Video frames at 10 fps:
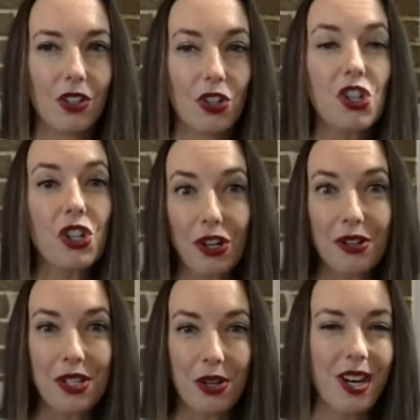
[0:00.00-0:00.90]
Sure.
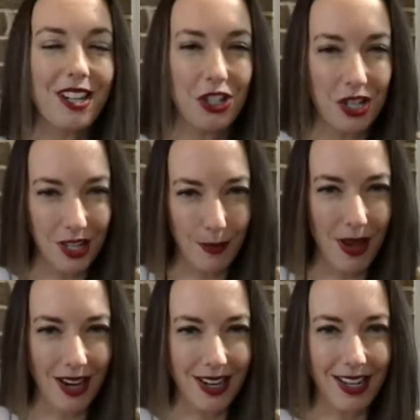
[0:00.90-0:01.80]
So in addition to the
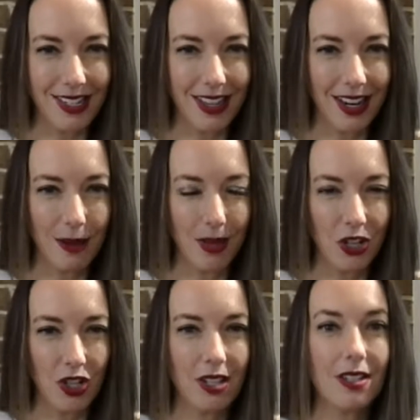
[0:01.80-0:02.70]
podcasting that I
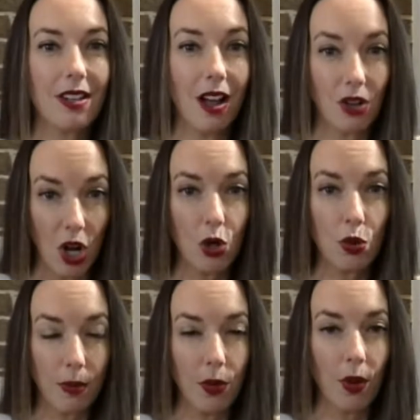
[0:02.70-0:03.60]
mentioned, I'll coach
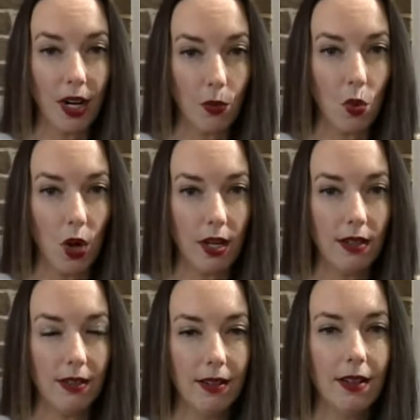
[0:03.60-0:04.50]
women
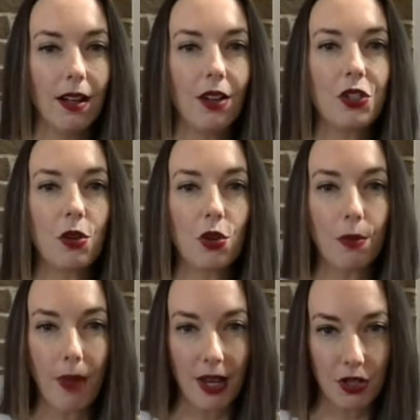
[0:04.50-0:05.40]
one-on-one. I'll do group
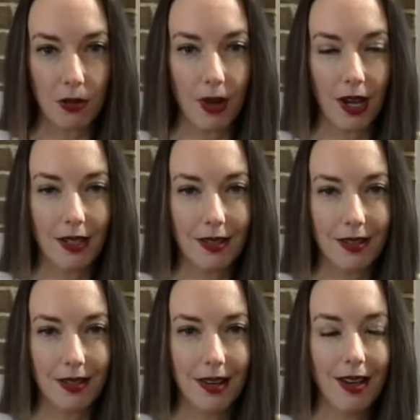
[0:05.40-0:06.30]

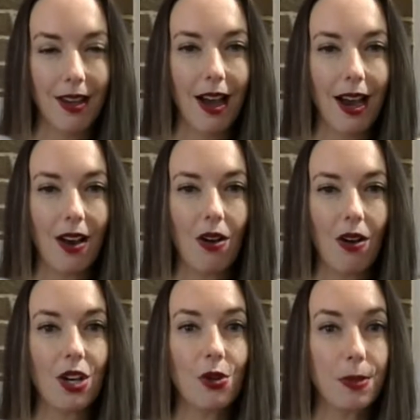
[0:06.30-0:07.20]
masterminds. I
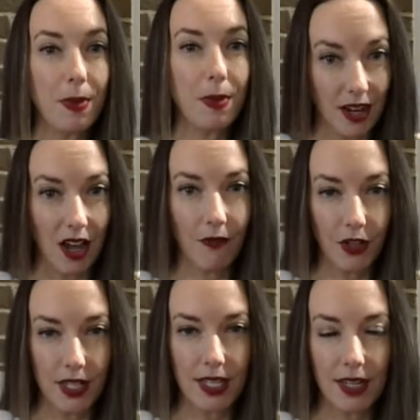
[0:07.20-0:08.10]
also speak at
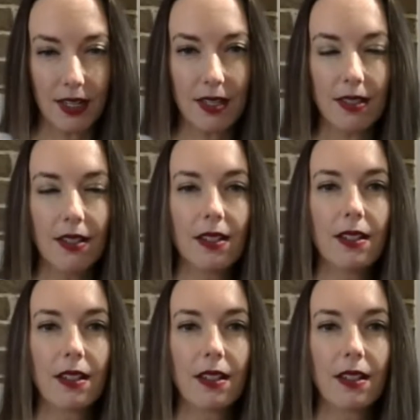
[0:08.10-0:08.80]
conferences.